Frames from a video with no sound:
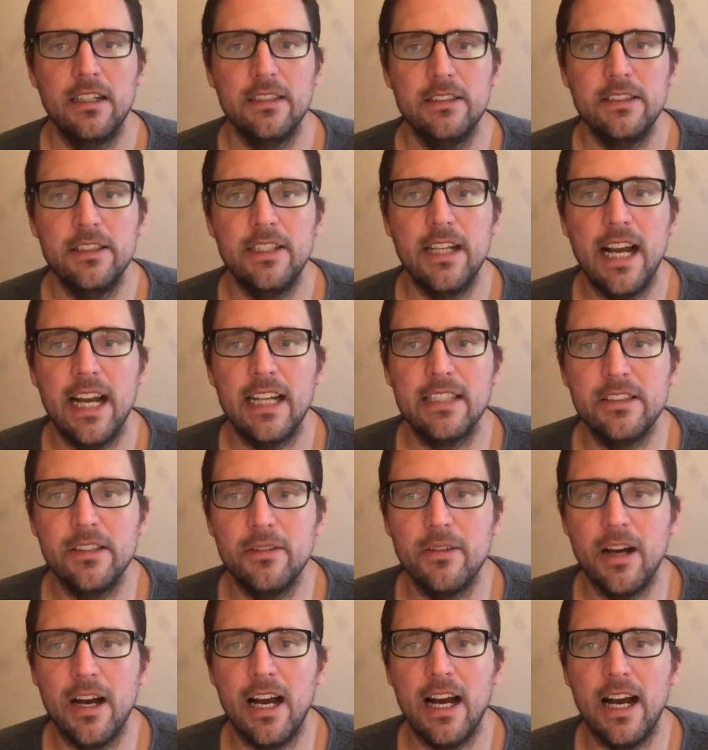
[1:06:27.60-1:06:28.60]
you got
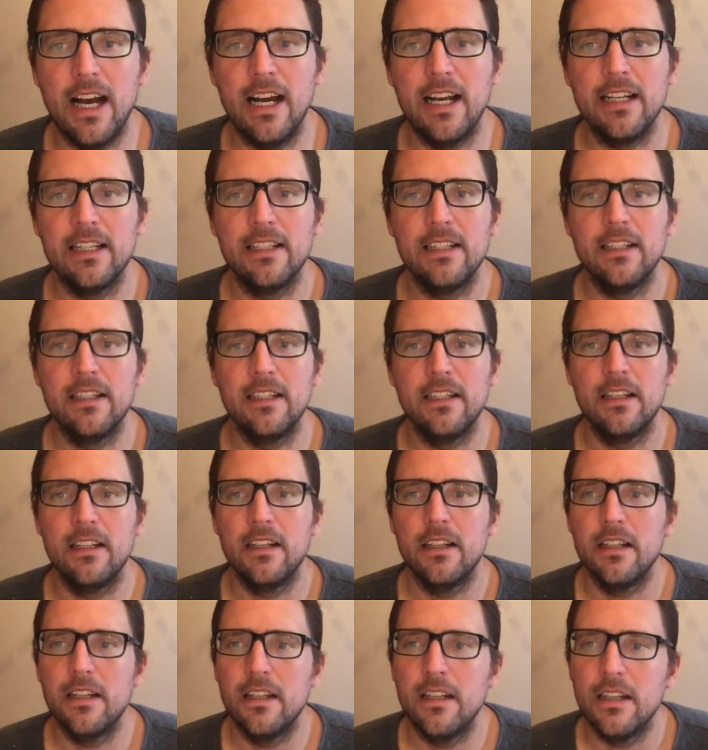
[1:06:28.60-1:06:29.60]
to uh
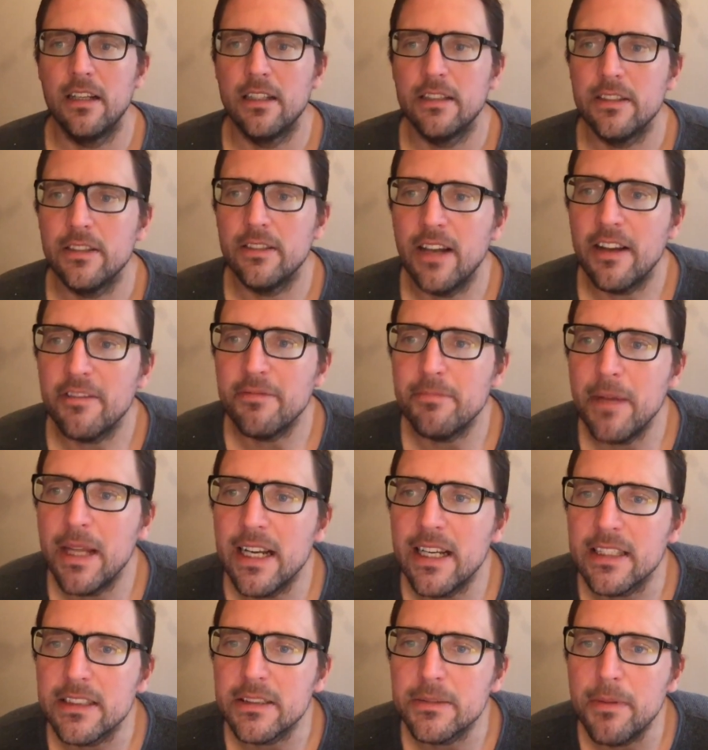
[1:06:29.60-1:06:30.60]
the left made it
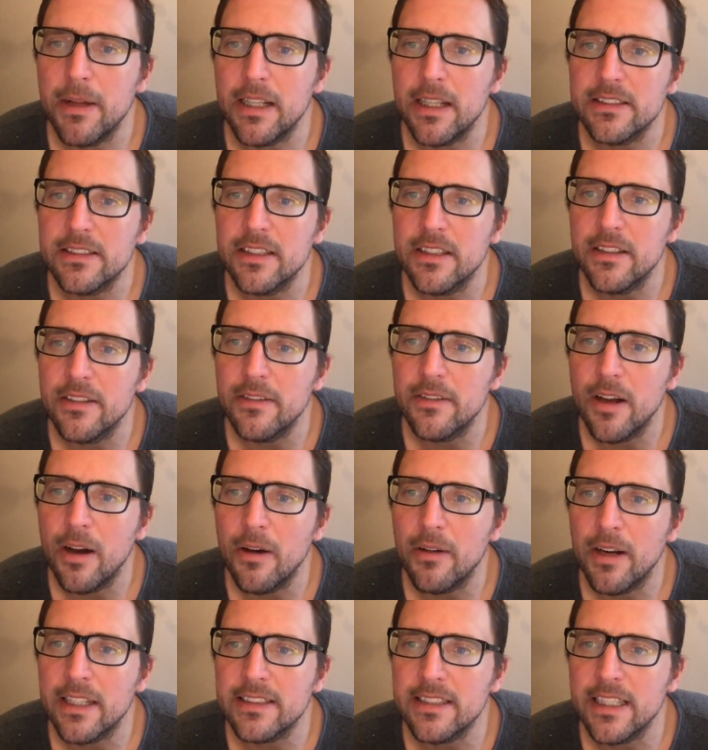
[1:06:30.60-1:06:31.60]
expensive. Oh,
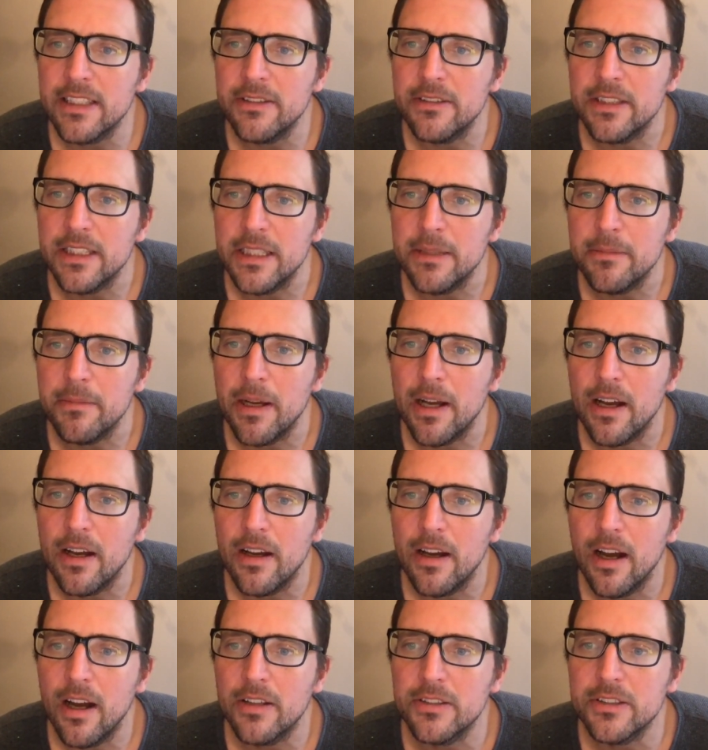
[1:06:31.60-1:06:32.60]
and I sent you an email.
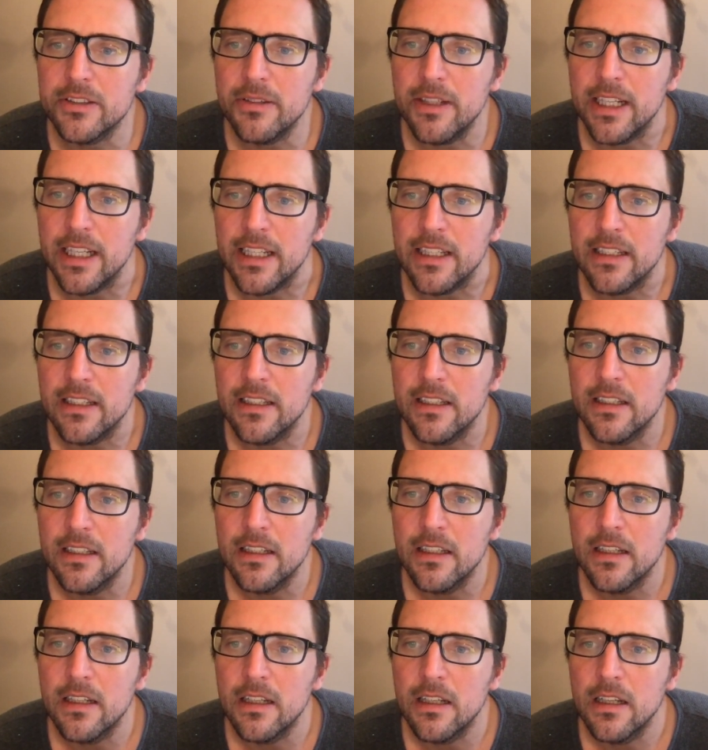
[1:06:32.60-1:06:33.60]
Oh, sweet.
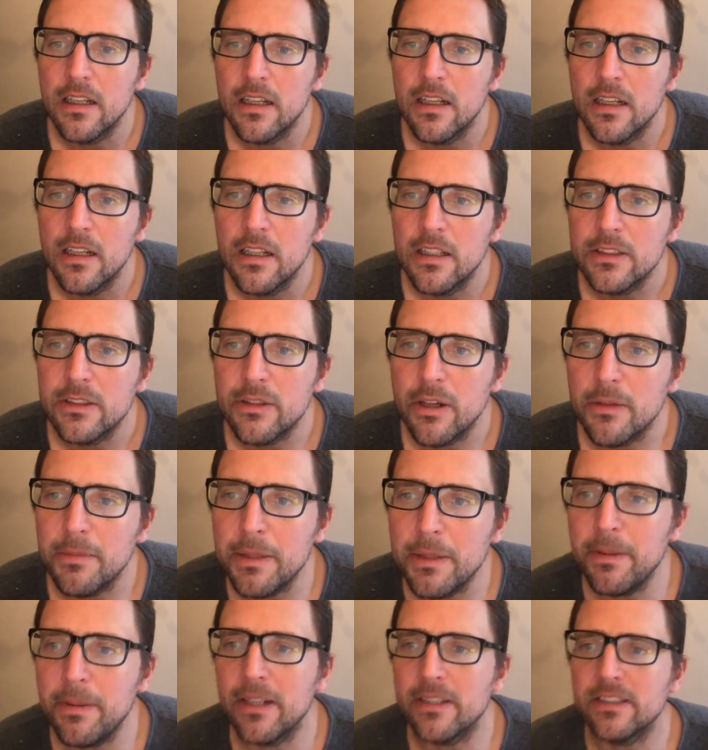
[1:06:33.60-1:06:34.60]
Jordan B.
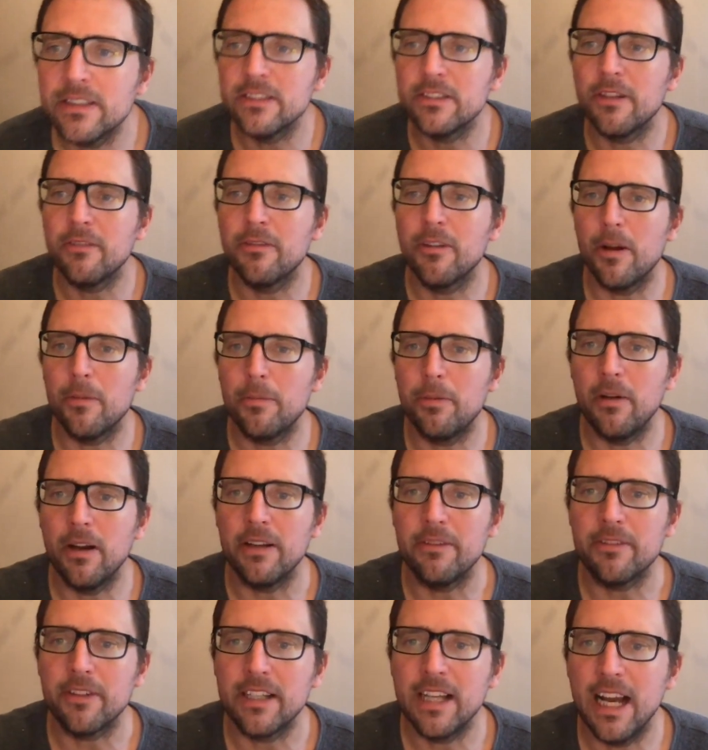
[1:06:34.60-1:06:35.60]
Peterson's overall
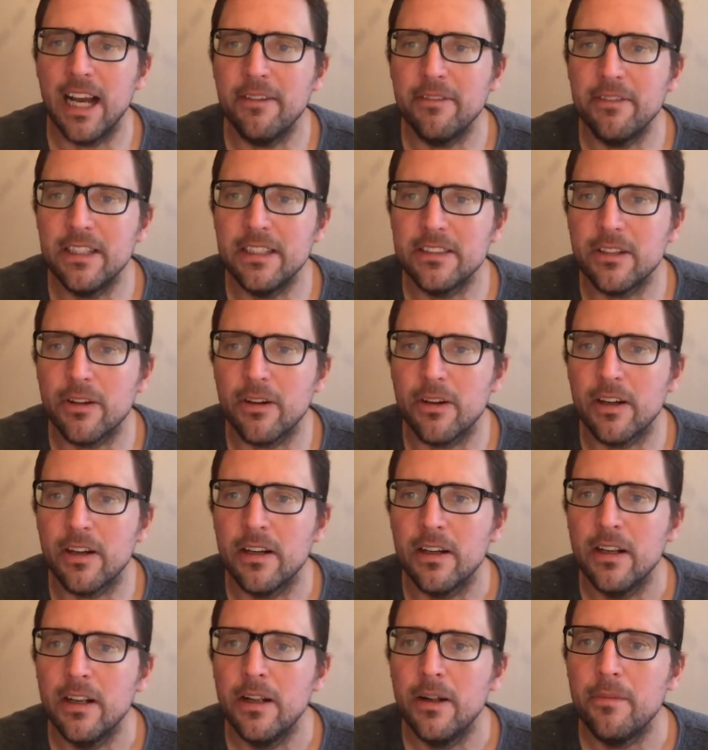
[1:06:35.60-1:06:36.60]
point for confidence
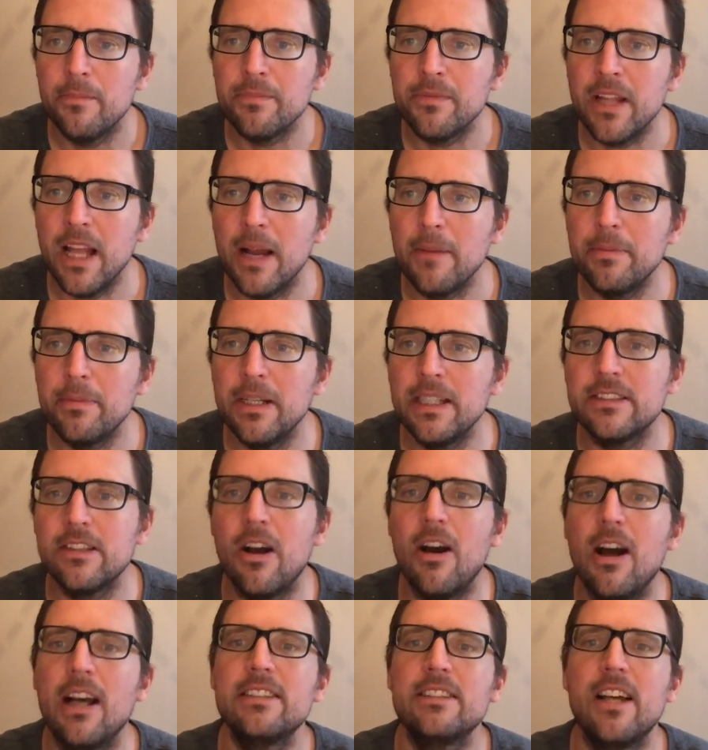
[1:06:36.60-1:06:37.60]
or competence. Oh,
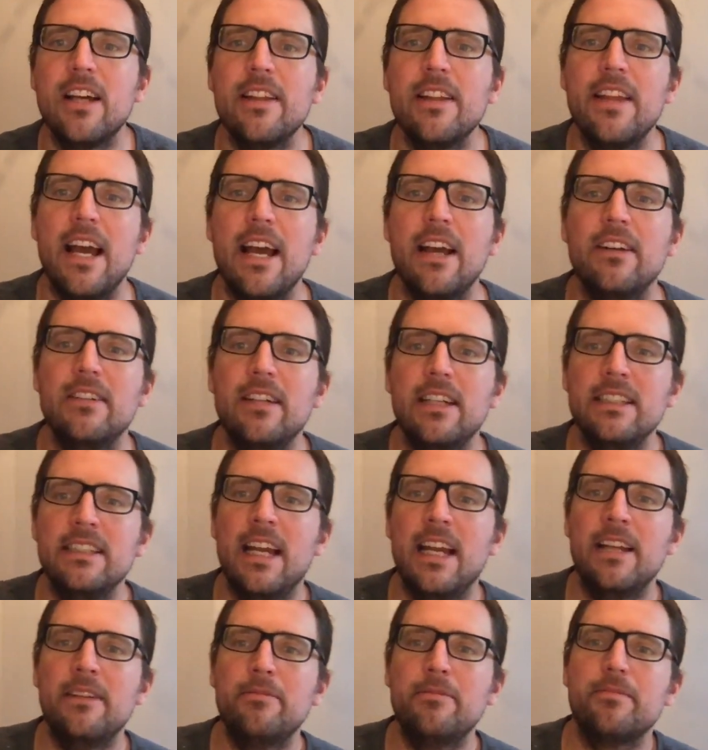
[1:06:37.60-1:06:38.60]
I saw that, Lin
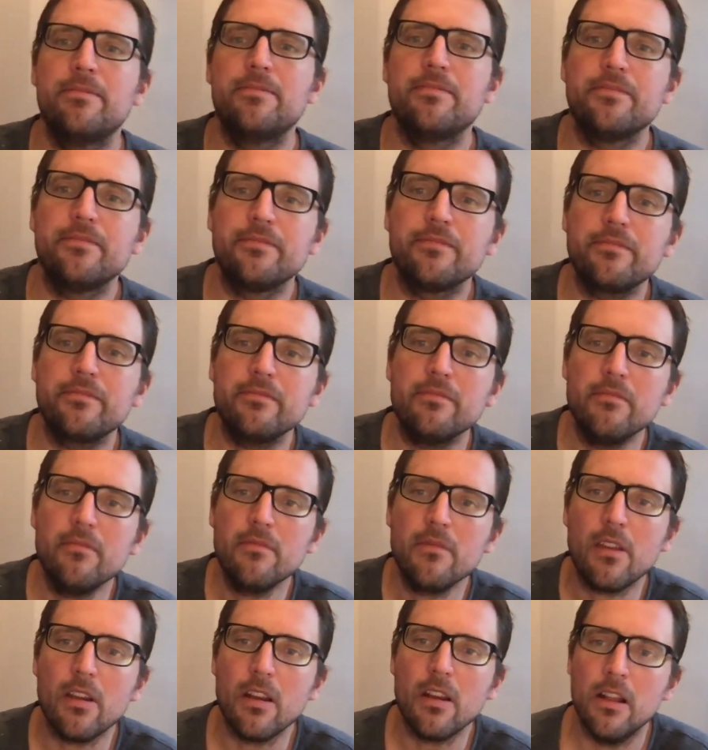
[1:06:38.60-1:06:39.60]
Yen.
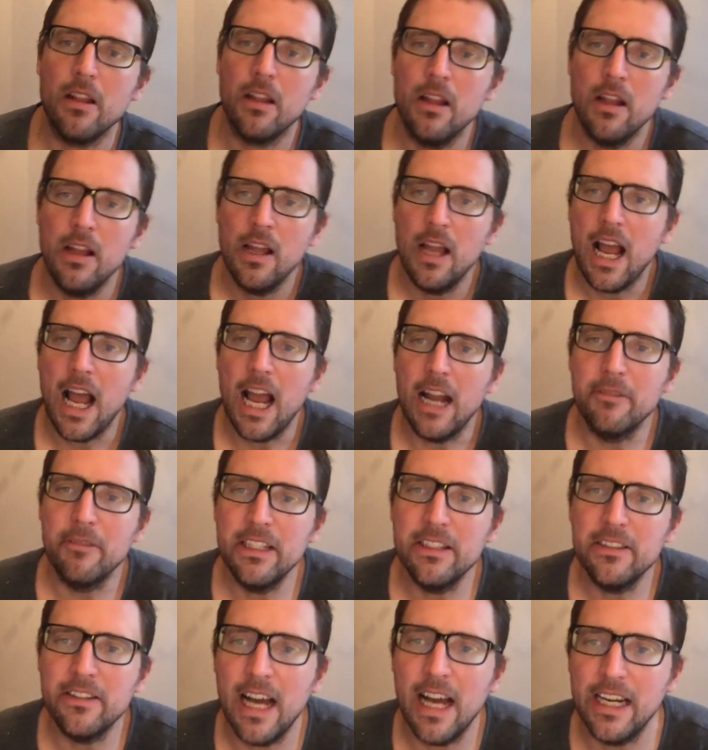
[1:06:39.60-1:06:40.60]
I read
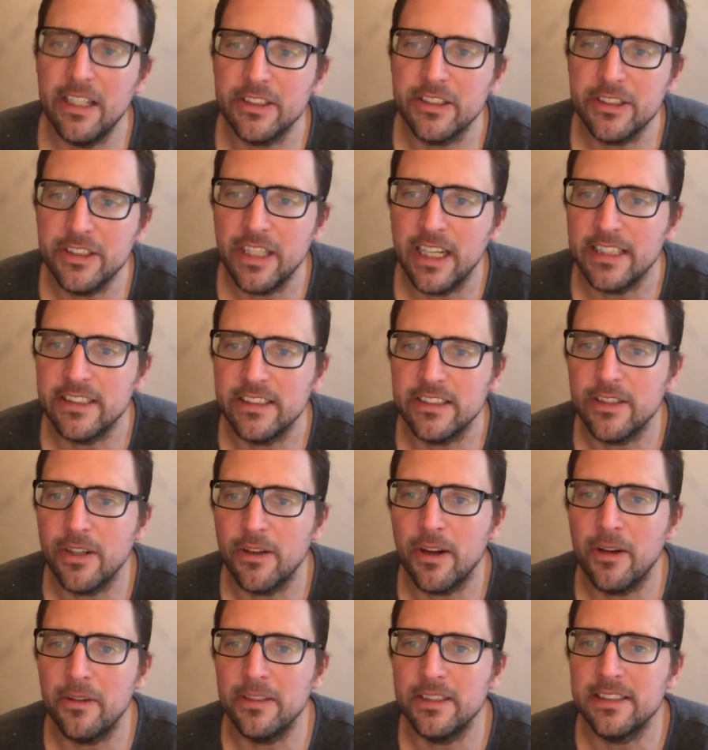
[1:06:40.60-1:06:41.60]
a lot of your shit. I just don't
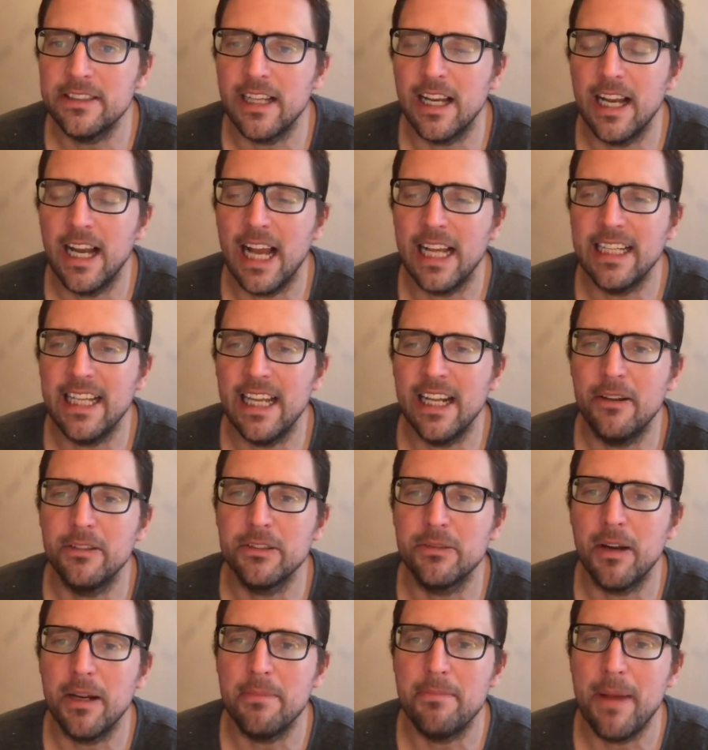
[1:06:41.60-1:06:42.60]
always. I, I can't always
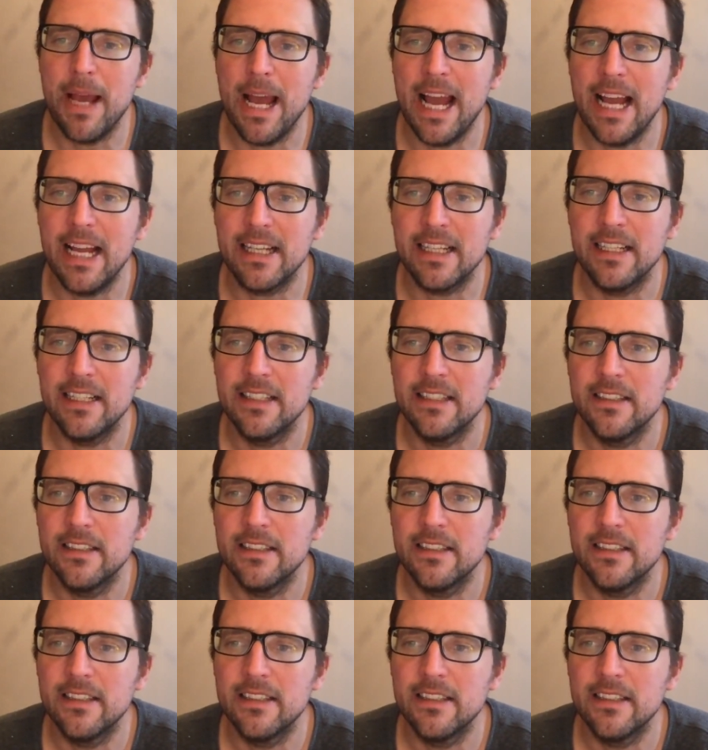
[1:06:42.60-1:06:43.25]
write back.